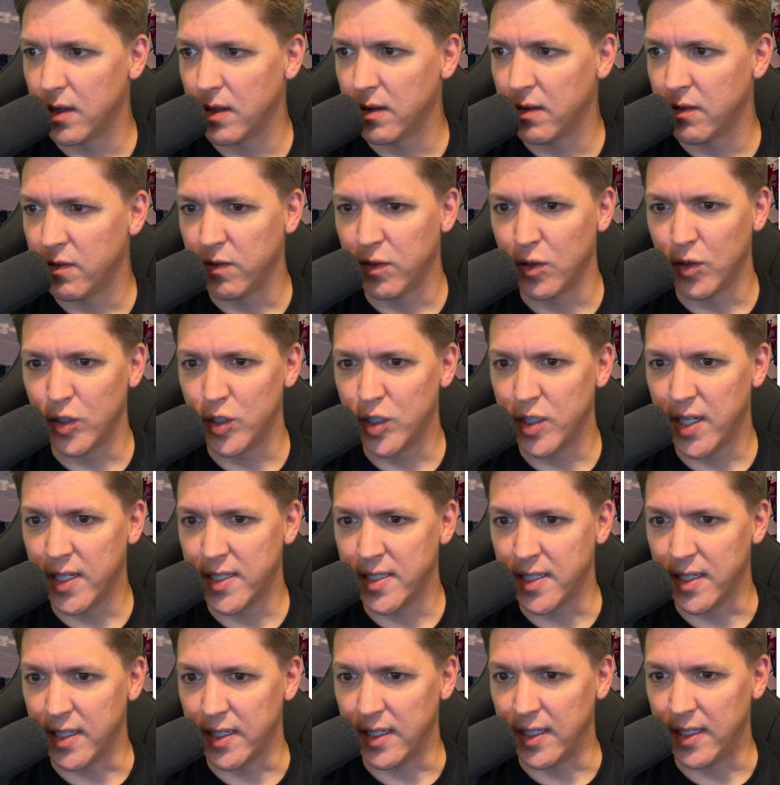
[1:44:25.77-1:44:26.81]
Flourished
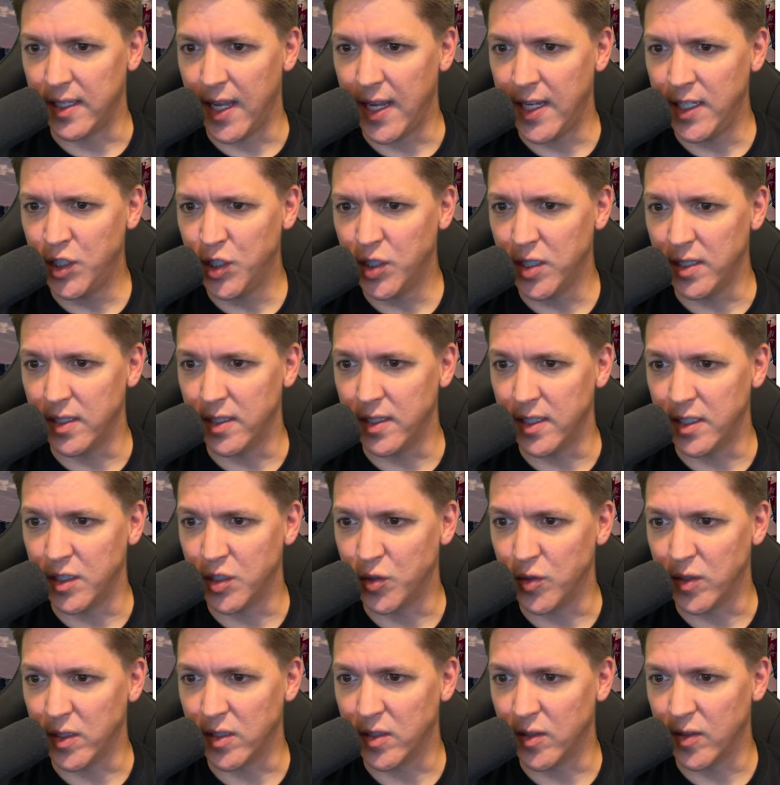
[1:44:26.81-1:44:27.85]
as a geisha
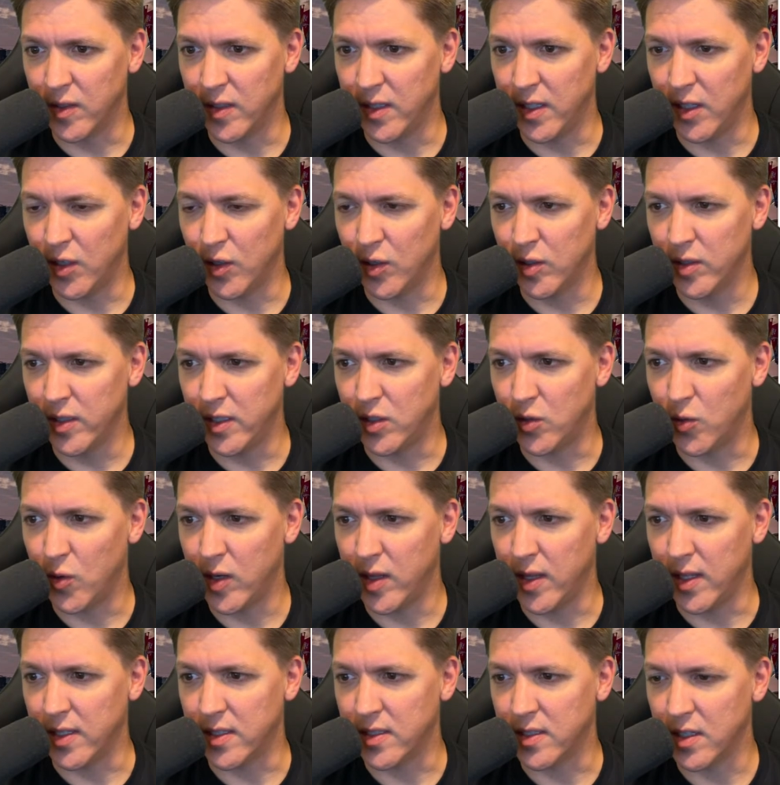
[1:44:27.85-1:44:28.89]
district during the early
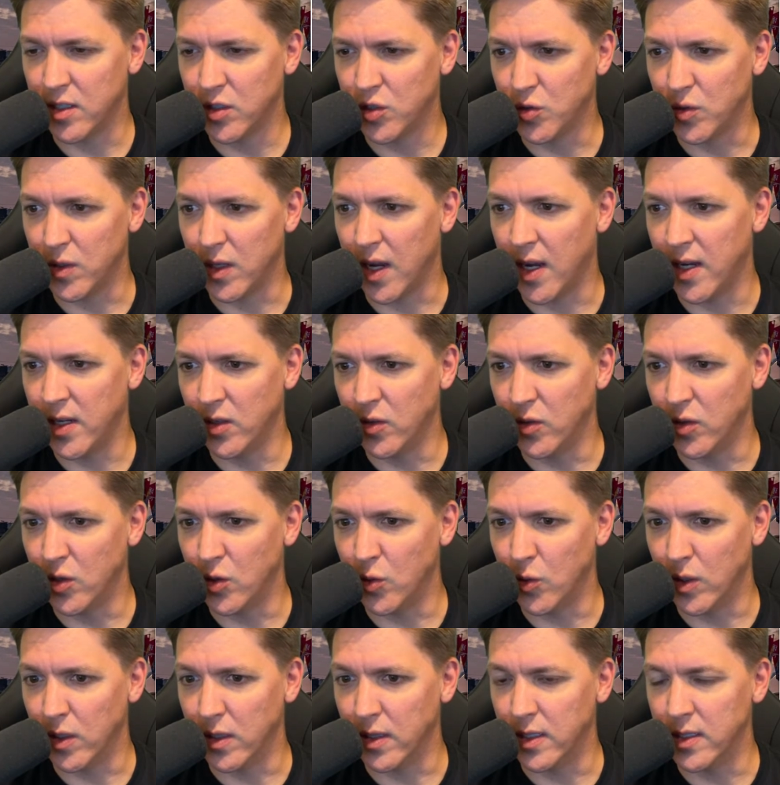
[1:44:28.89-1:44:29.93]
20th century. I don't know
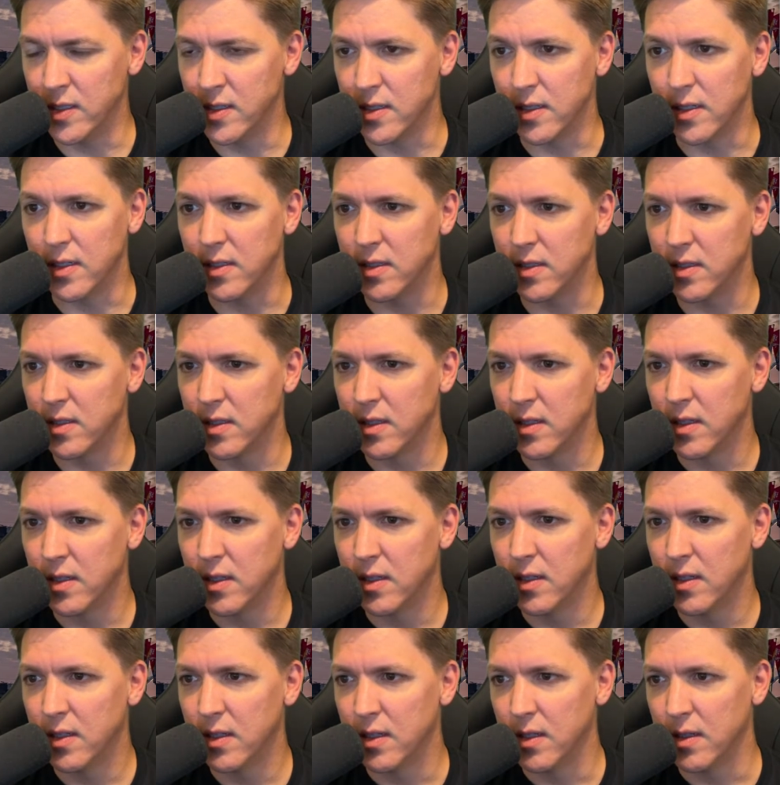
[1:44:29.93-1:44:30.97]
where this is.
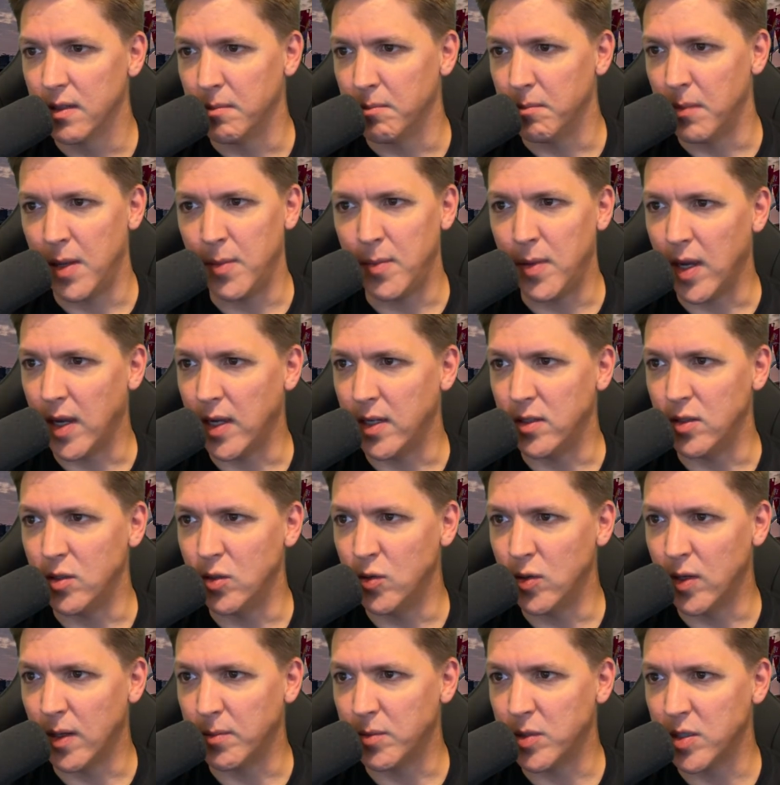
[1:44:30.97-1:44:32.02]
Maybe I
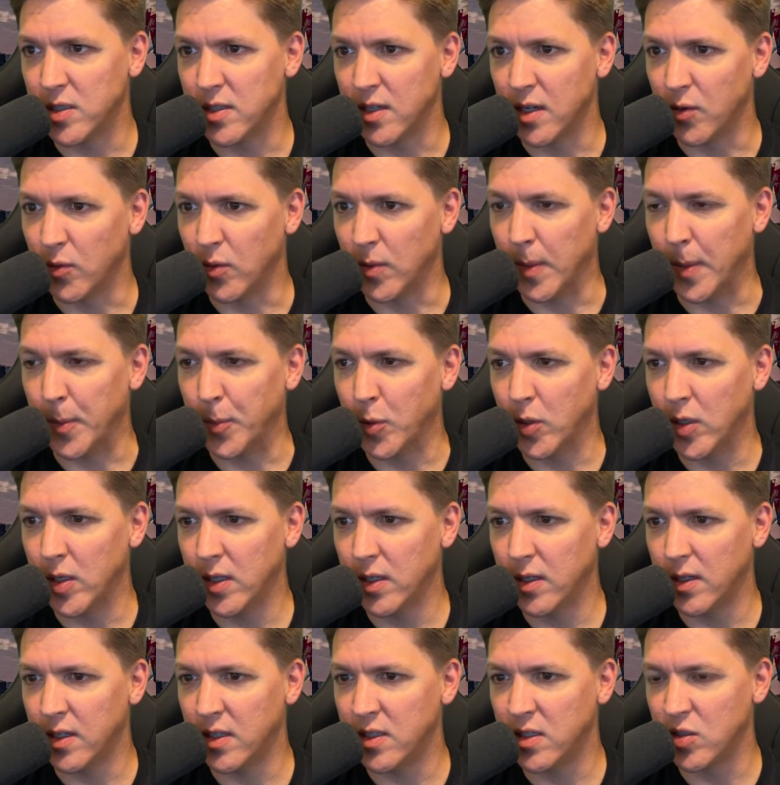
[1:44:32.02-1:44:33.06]
do, and I'm just not remembering
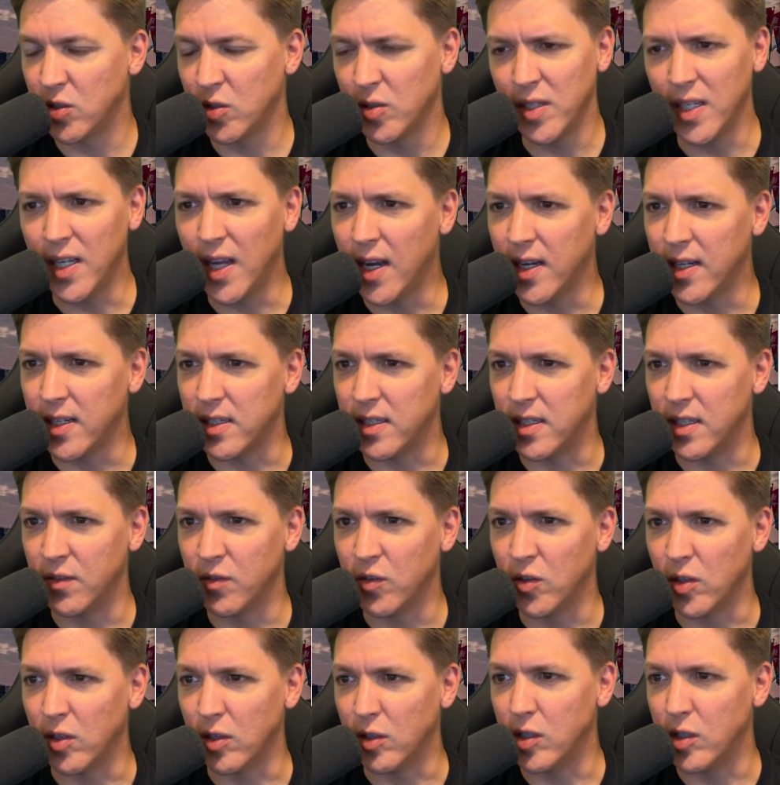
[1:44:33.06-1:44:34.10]
it. It's certainly got a different